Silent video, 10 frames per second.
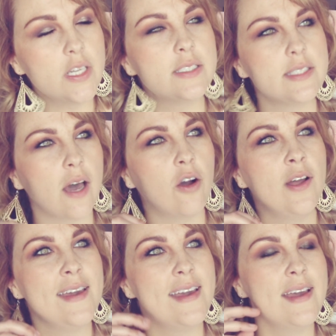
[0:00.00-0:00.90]
So
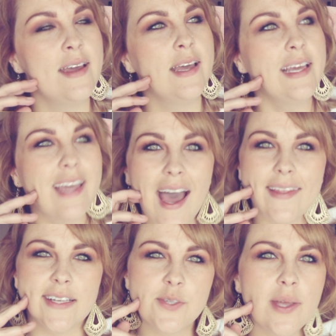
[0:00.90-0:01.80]
yeah,
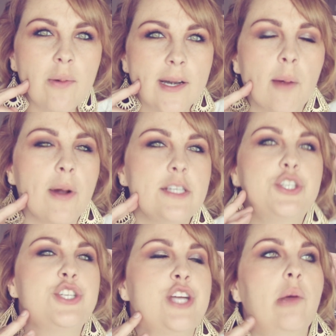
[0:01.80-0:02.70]
that's really what I wanted
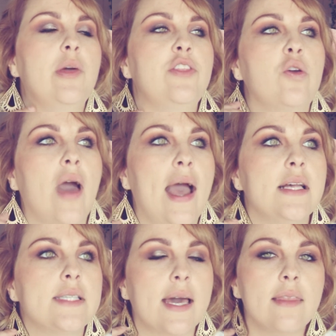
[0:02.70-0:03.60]
to share with you
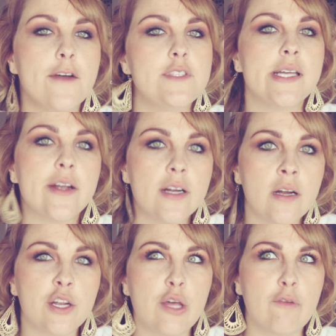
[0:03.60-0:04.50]
guys. I'd love to
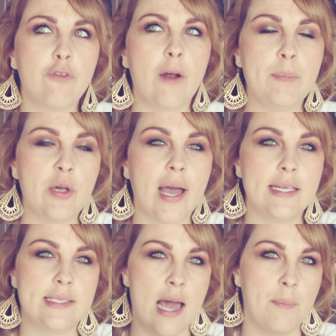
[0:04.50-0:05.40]
hear from you
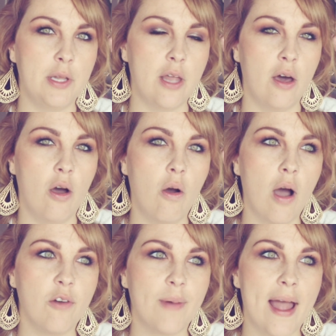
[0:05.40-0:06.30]
guys down below
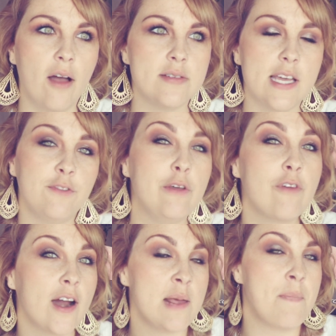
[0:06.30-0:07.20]
around if you've
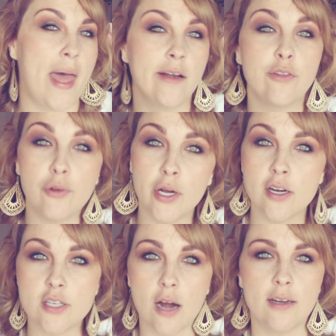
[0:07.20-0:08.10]
already been through
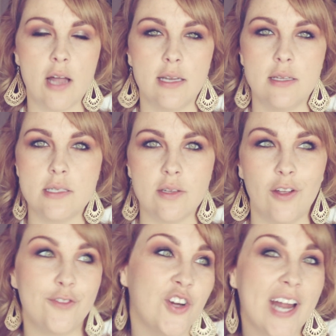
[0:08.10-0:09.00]
your dark night of the
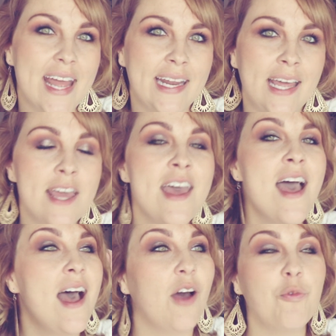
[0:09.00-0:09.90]
soul, if you're in it.
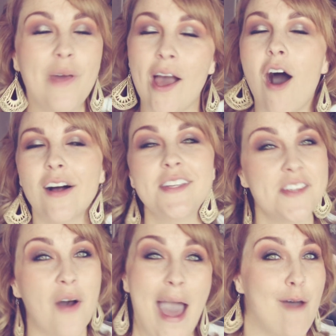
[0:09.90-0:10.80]
We
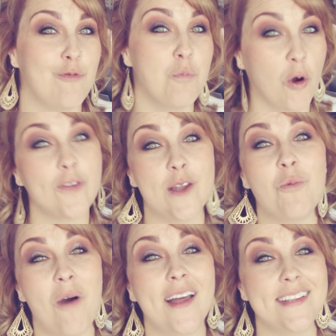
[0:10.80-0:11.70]
also have more
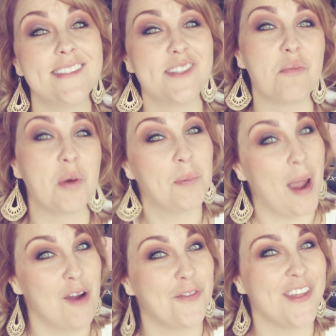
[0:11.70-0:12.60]
than one, so
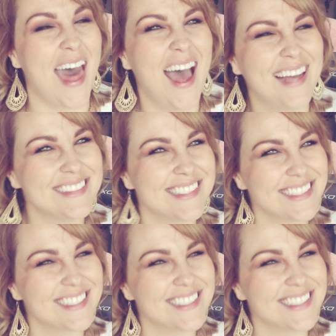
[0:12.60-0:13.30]
prepare for that.